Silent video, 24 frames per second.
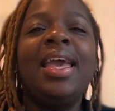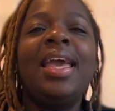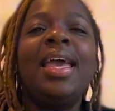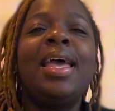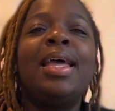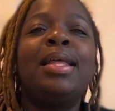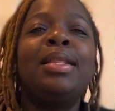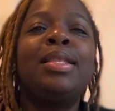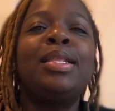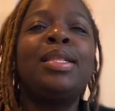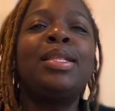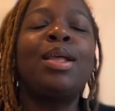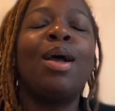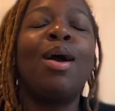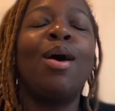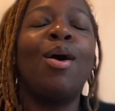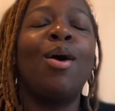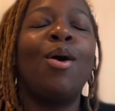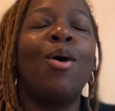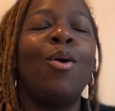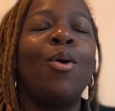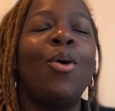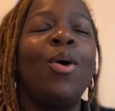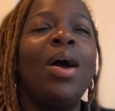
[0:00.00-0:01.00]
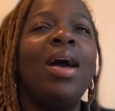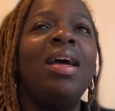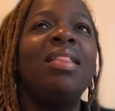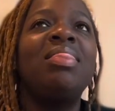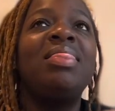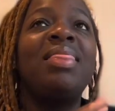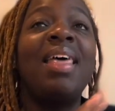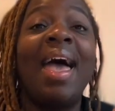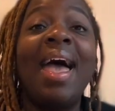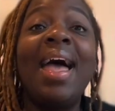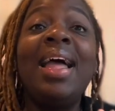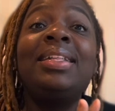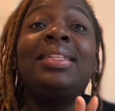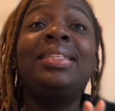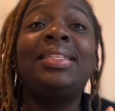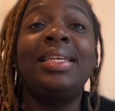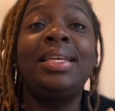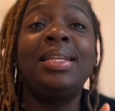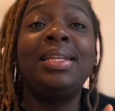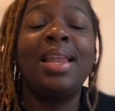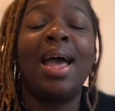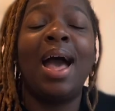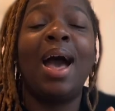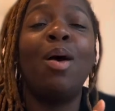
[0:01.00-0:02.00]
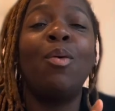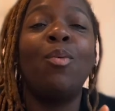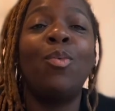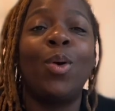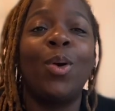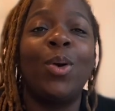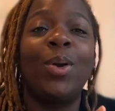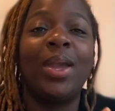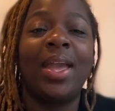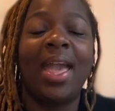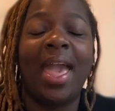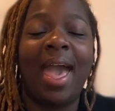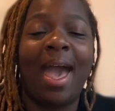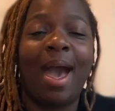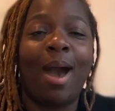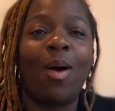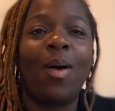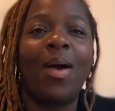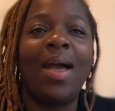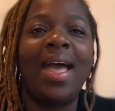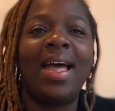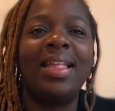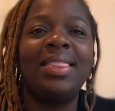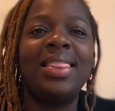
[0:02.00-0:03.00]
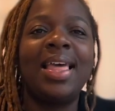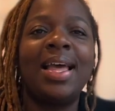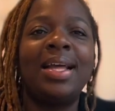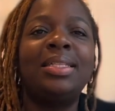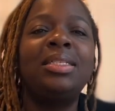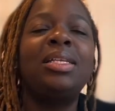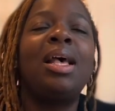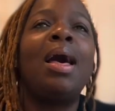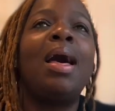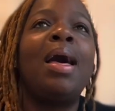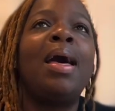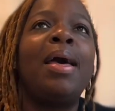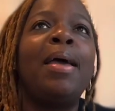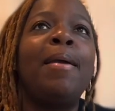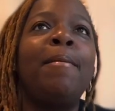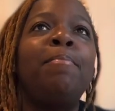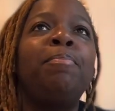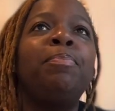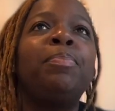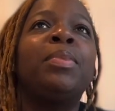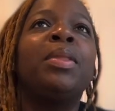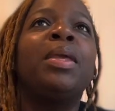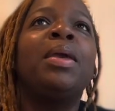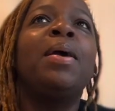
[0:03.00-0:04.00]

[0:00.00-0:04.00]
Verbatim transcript: And so that did not work out at that time